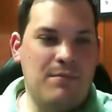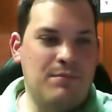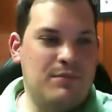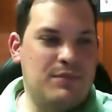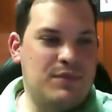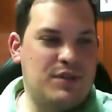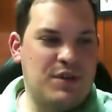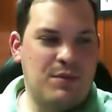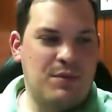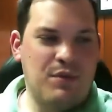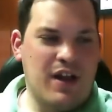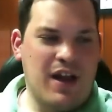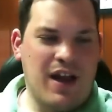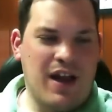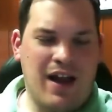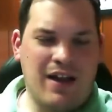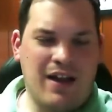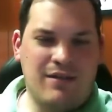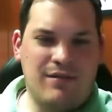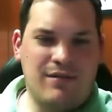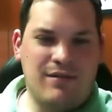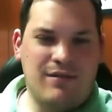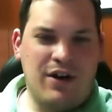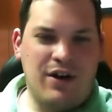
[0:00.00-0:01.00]
Somebody
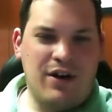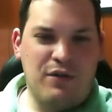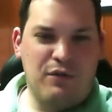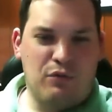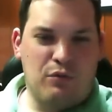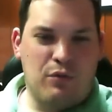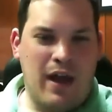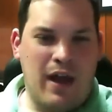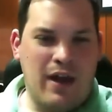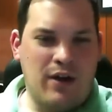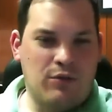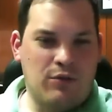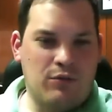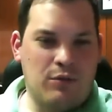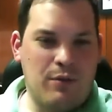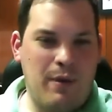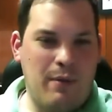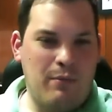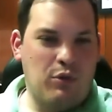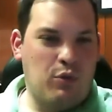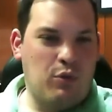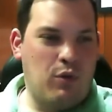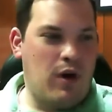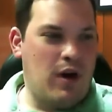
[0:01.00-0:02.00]
I don't
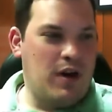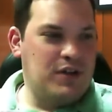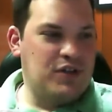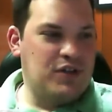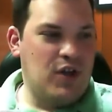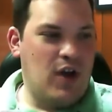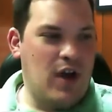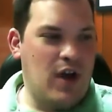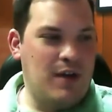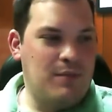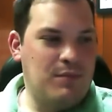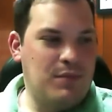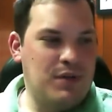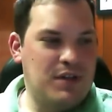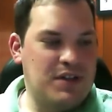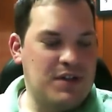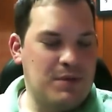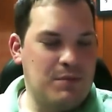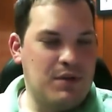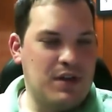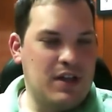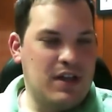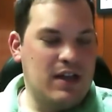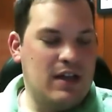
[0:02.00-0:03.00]
remember where I saw it, but
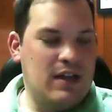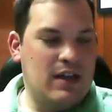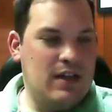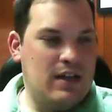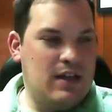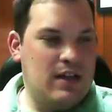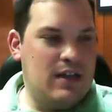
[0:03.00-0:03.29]
somebody